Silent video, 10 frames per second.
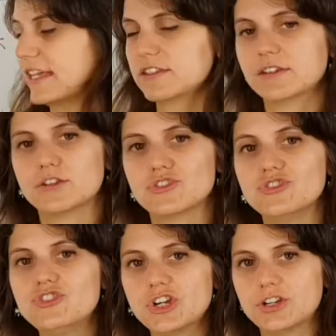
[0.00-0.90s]
that's
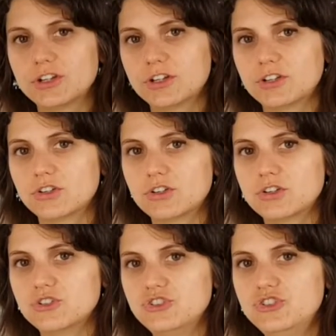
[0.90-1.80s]
J,
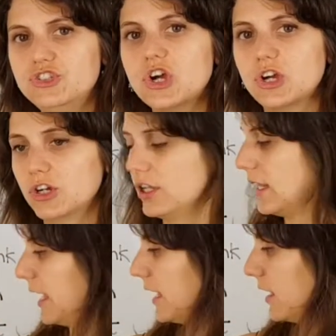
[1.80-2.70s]
J,
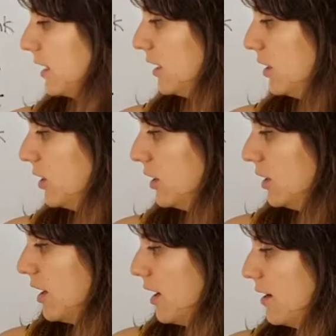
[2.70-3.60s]
like
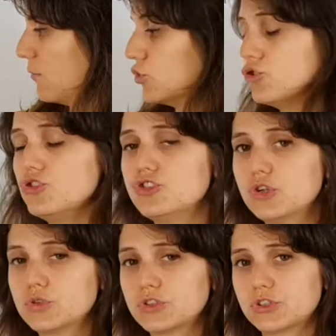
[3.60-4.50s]
um,
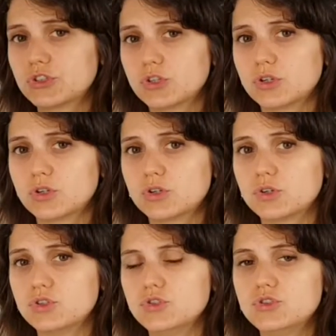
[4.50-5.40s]
juice,
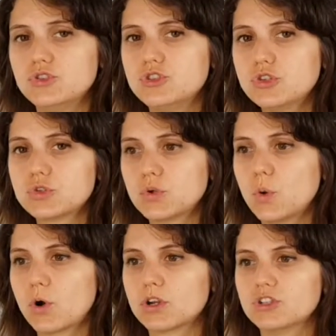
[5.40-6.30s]
juice
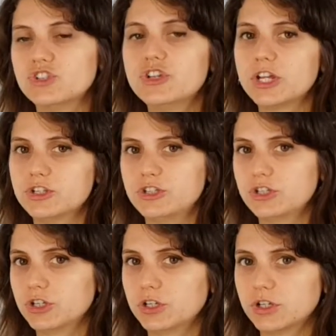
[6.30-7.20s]
or
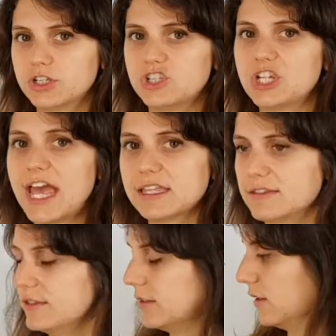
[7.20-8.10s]
judge,
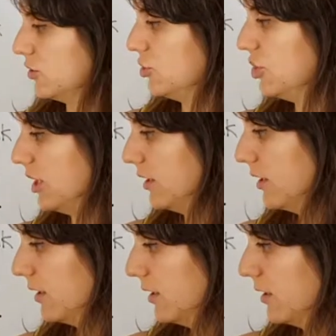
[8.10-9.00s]
jazz, J.
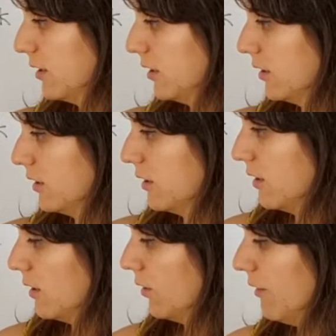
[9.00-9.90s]

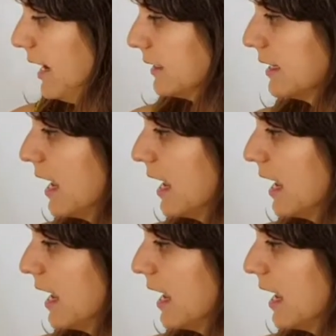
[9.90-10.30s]
All right,